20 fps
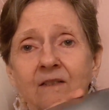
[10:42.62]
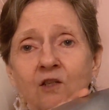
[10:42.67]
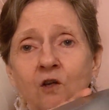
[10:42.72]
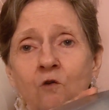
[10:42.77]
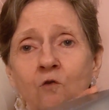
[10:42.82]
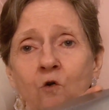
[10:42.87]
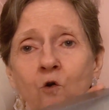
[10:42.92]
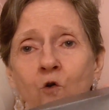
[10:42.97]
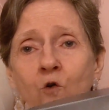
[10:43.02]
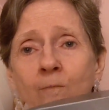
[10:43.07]

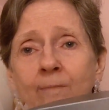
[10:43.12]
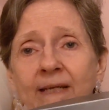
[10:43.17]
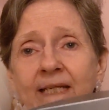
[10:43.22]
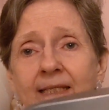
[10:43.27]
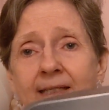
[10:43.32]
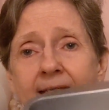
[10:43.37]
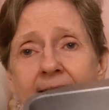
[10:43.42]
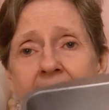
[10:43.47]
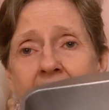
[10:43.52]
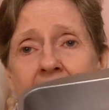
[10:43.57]
Don't hold me
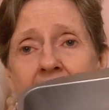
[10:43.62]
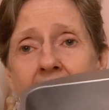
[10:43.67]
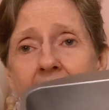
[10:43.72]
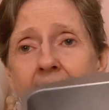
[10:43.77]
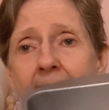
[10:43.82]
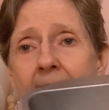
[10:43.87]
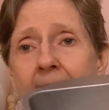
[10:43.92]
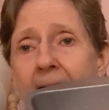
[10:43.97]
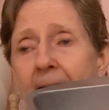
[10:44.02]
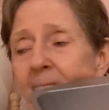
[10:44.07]
to that.
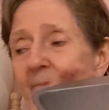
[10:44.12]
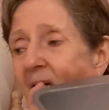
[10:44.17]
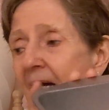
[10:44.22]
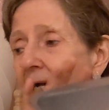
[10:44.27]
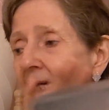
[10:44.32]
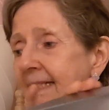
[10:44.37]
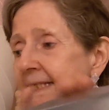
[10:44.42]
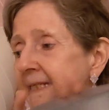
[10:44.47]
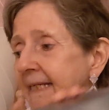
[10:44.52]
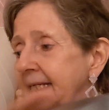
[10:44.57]
But
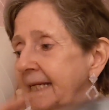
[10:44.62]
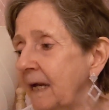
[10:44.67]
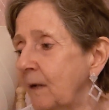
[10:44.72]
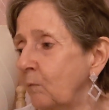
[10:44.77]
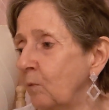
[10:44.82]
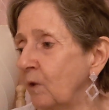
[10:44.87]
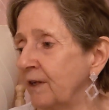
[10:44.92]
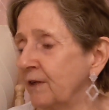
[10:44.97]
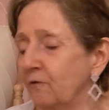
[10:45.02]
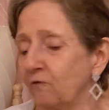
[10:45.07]
I did get
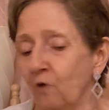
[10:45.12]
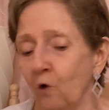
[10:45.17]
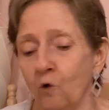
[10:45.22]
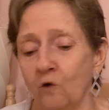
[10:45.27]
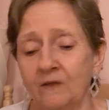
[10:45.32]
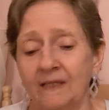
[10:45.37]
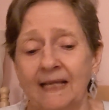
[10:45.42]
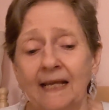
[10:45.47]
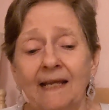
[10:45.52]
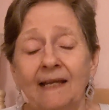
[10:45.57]
one of
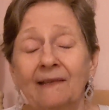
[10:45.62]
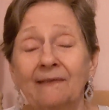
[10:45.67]
those.